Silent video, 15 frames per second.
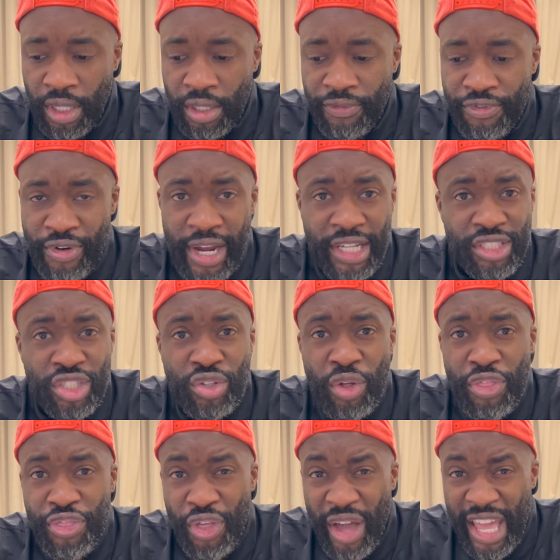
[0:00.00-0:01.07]
Fraser's
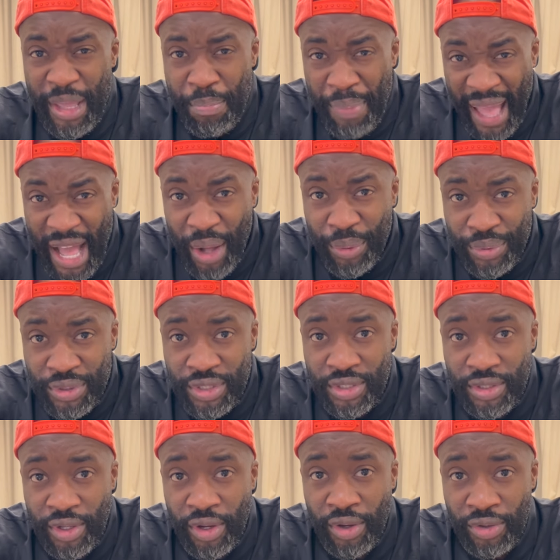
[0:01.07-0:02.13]
got 30 pounds
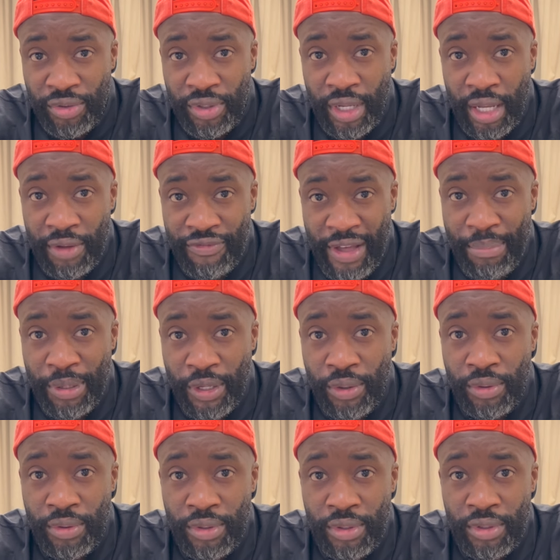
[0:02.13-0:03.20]
on Fabio.
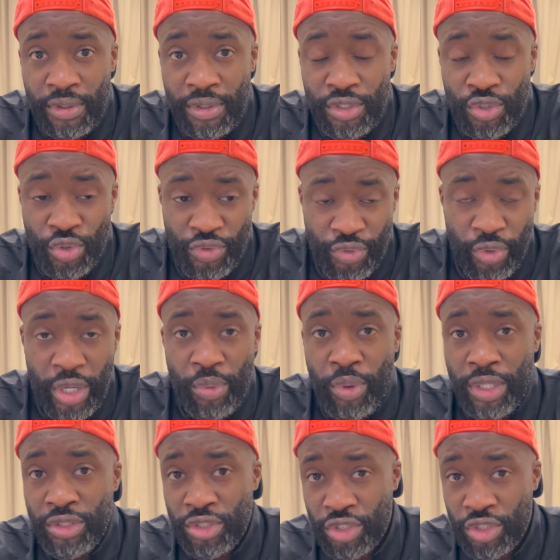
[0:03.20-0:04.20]
241 to